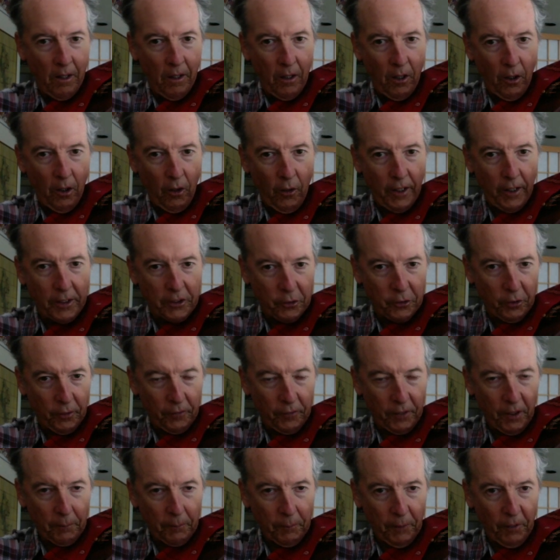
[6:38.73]
All right, so I've
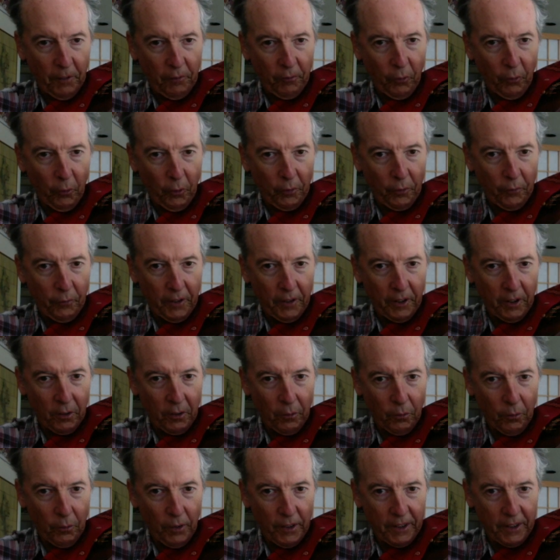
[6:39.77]
got my 4th finger
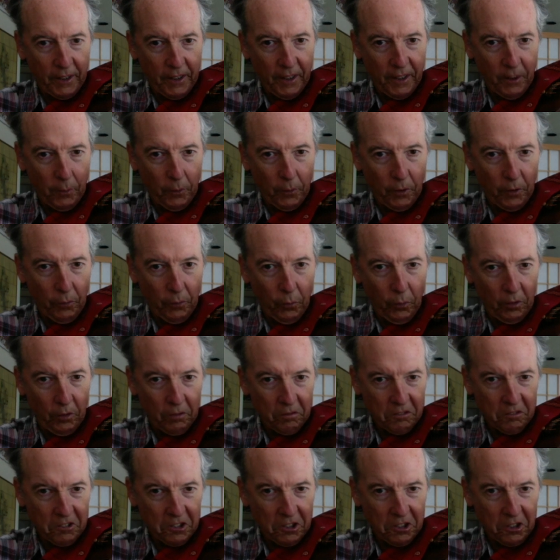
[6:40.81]
right there where the 4th,
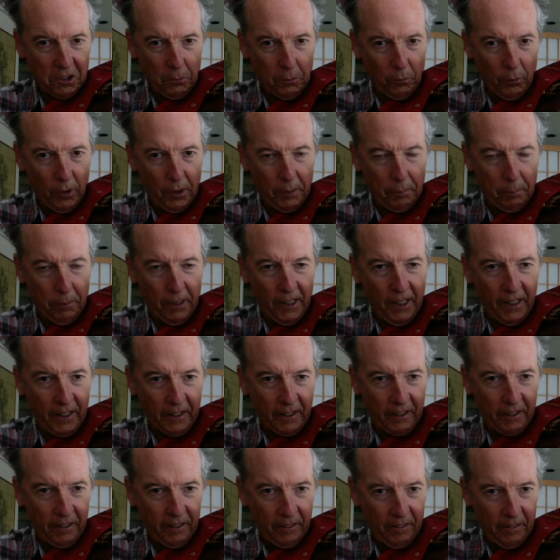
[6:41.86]
just come right back.
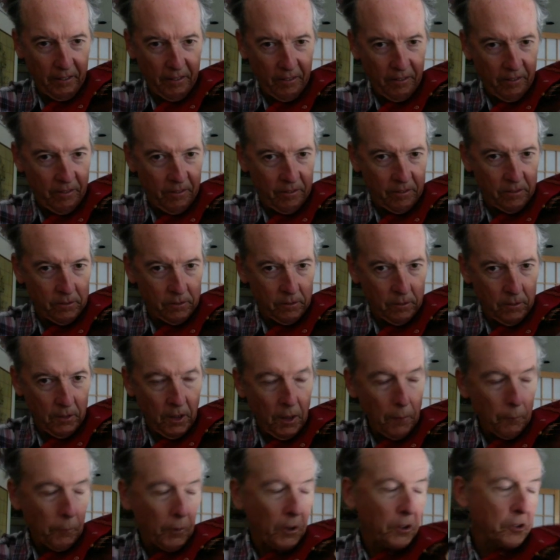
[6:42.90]

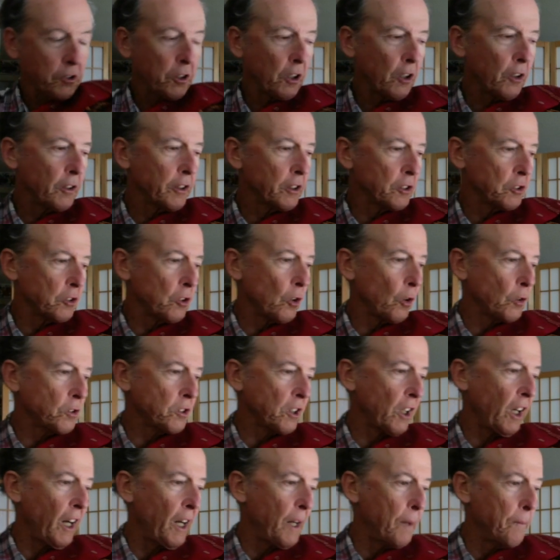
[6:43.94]
Because, there's no
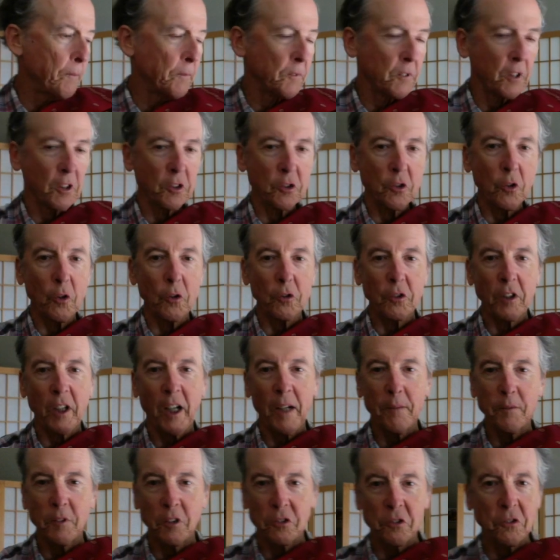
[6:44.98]
time to
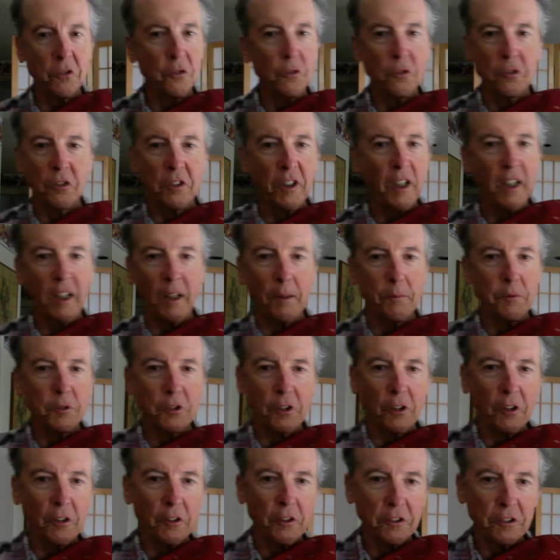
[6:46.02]
do setups,
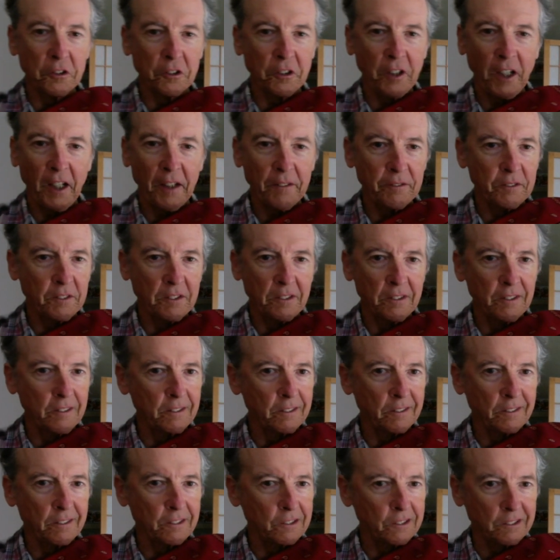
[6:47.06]
you just have
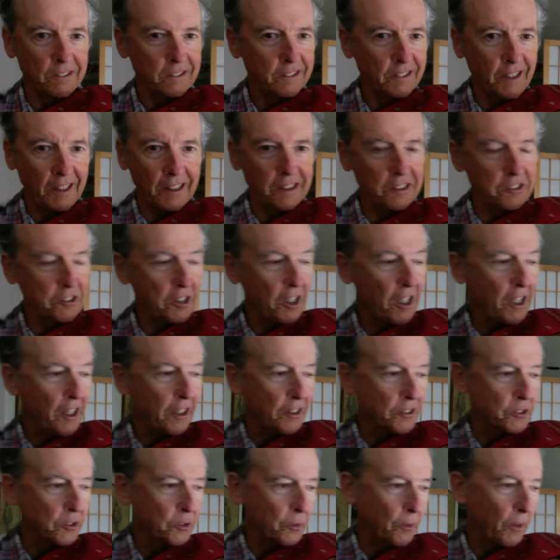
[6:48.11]
to take a
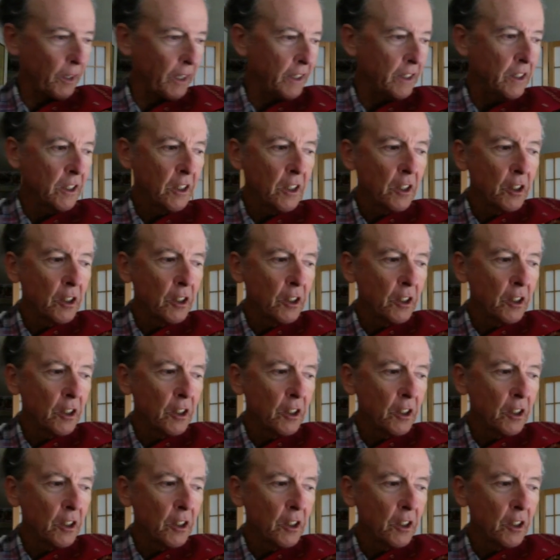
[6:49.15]
chance, right?